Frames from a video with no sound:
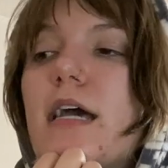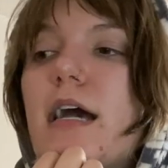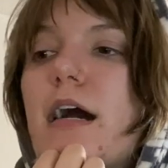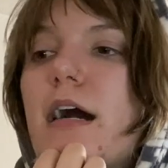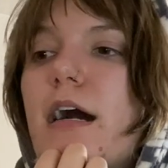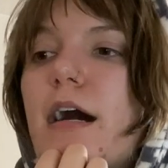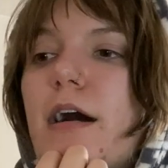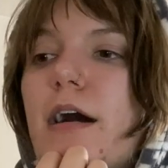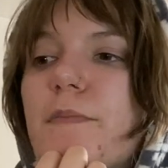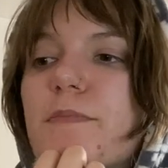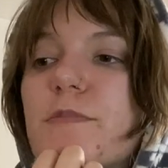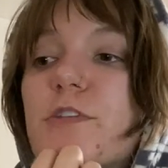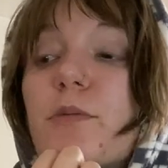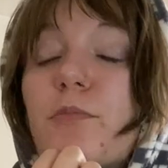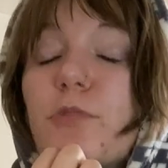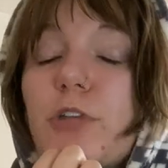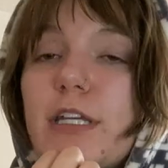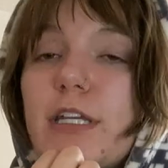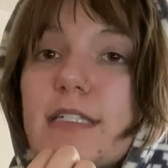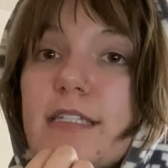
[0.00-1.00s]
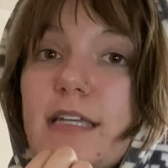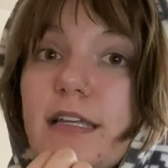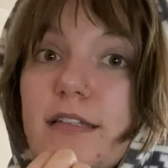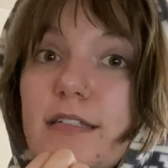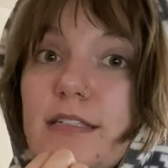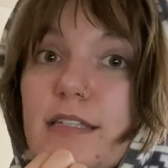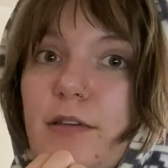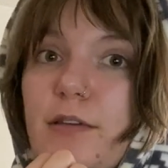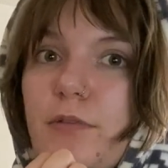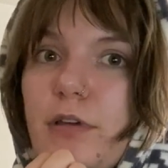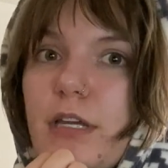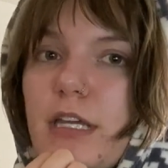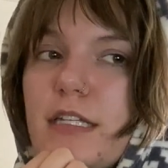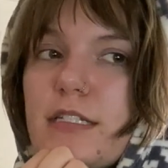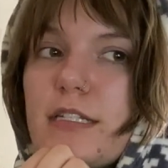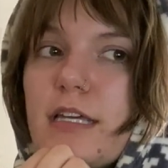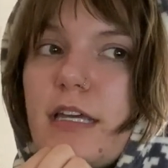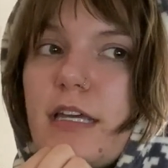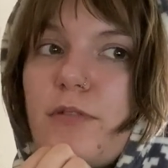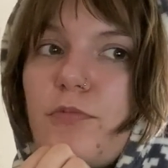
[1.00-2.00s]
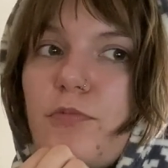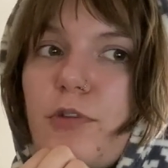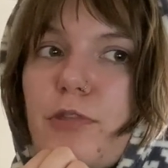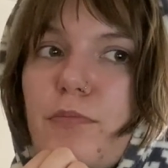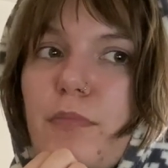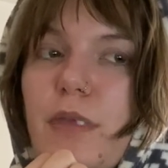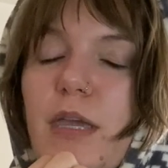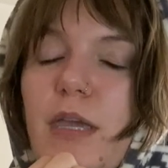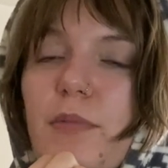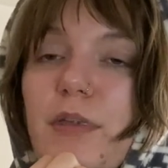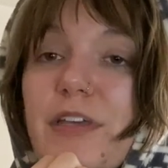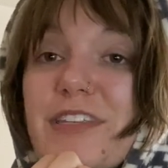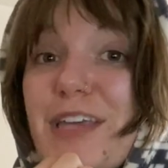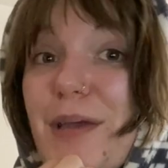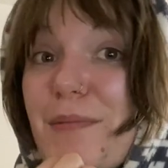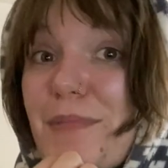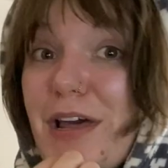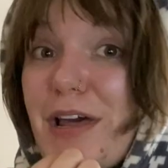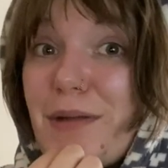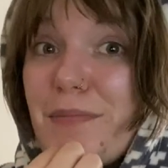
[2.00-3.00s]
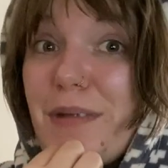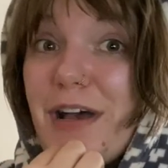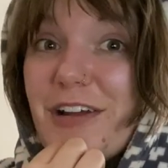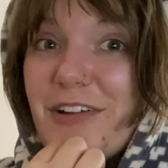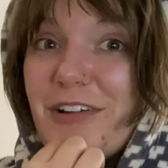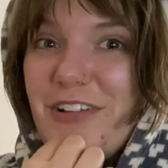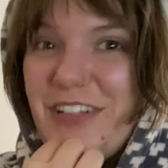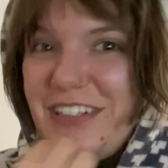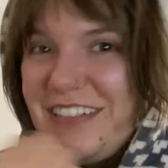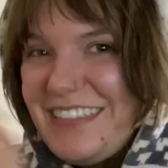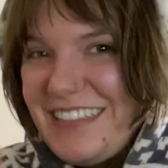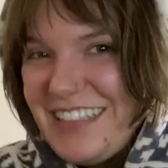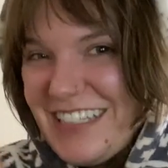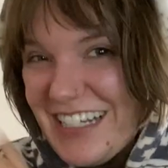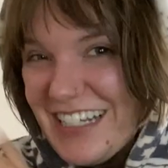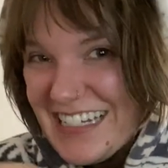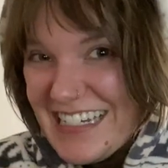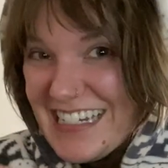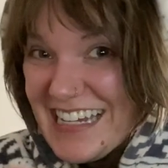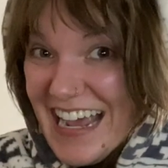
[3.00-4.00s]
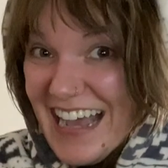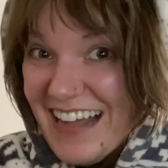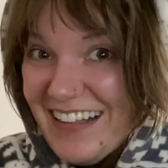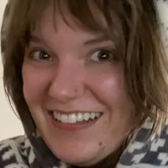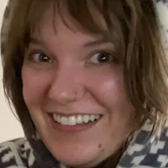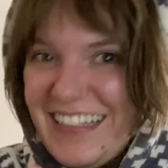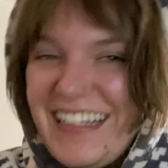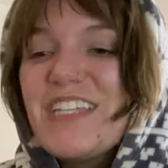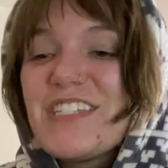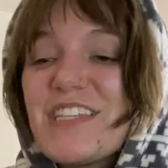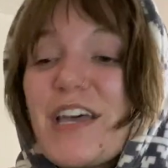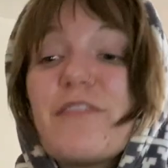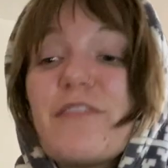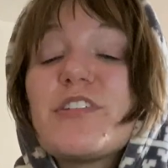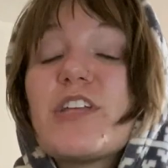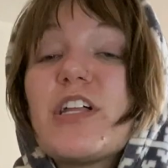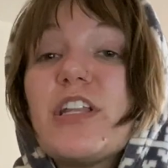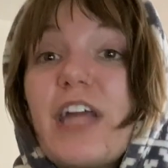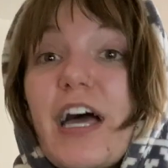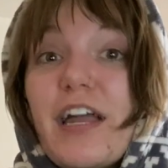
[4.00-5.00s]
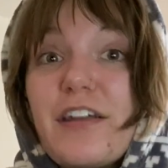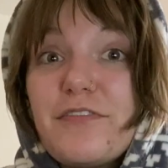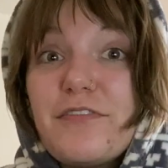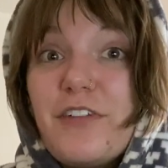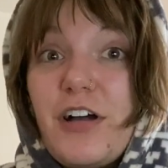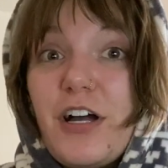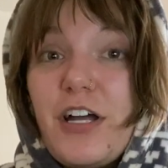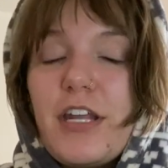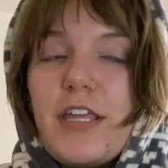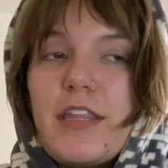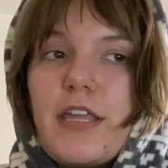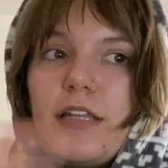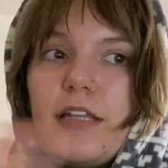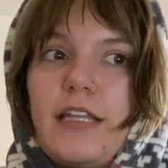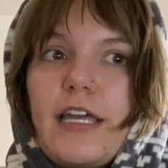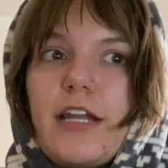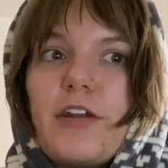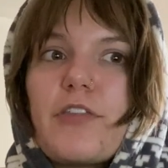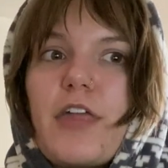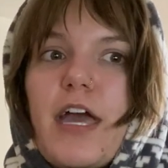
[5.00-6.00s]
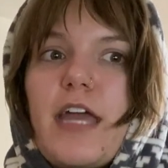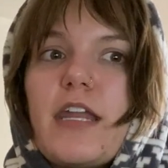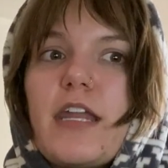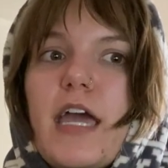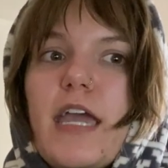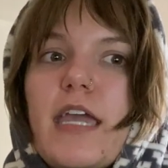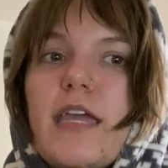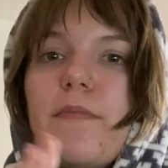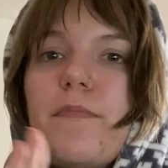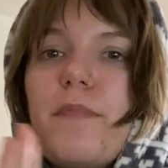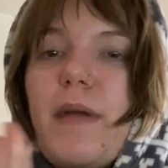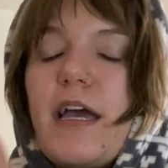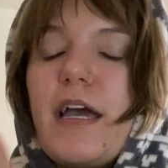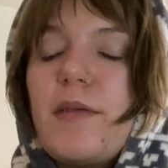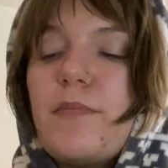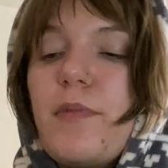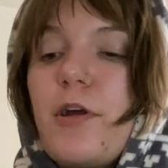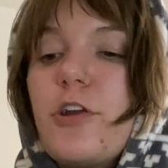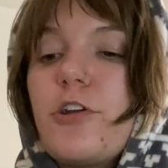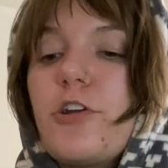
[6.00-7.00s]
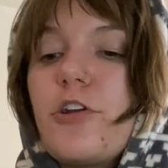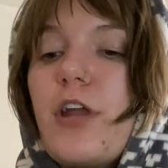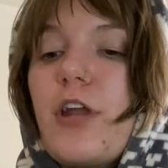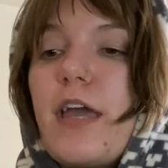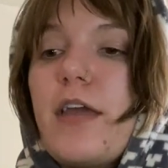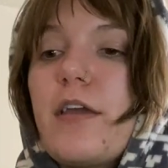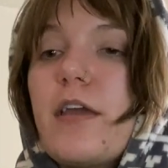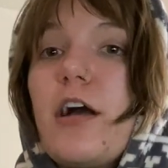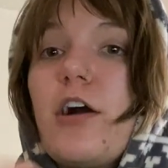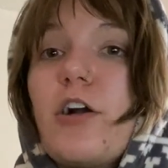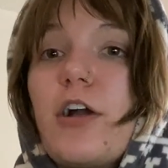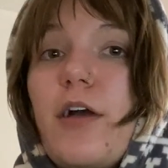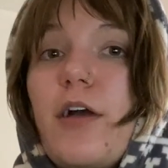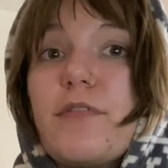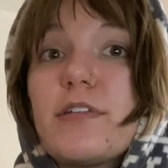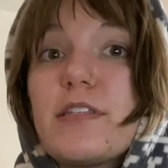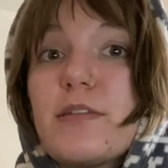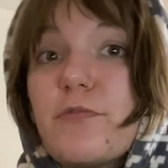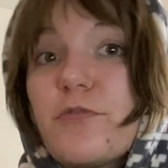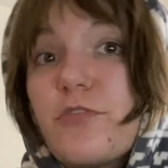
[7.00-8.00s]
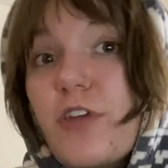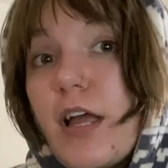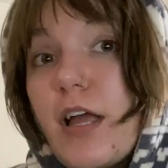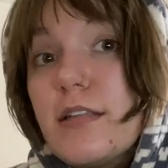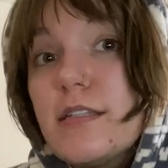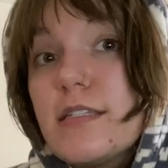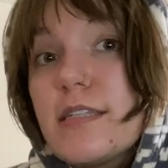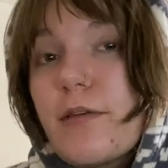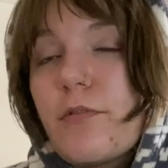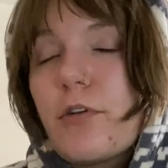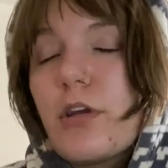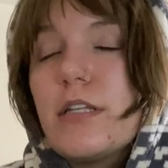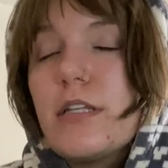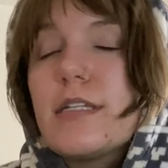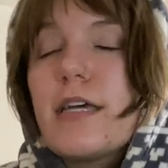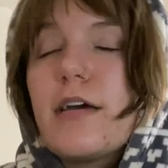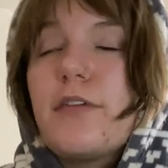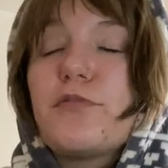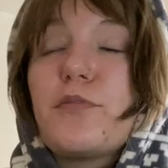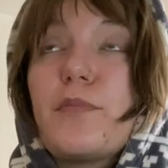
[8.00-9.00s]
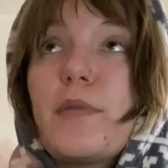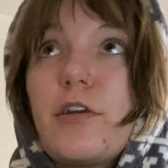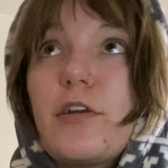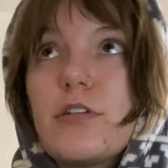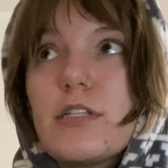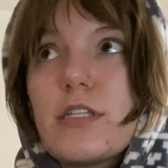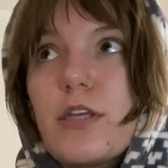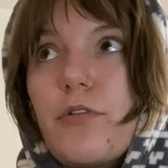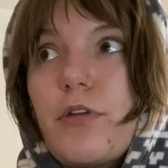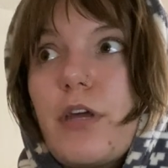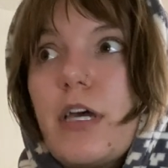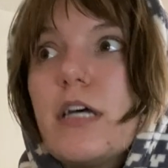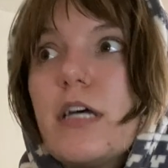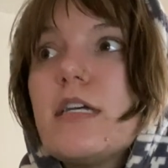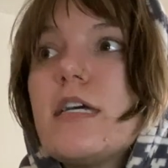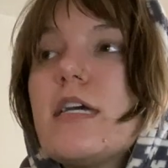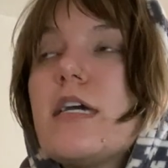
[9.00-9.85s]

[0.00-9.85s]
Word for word: Um, so I'm really excited to see what he did with me because I'm not a model, you can tell. So that was a lot of fun. And then later that night, my partner and I hung out with some friends that were in town from Arizona.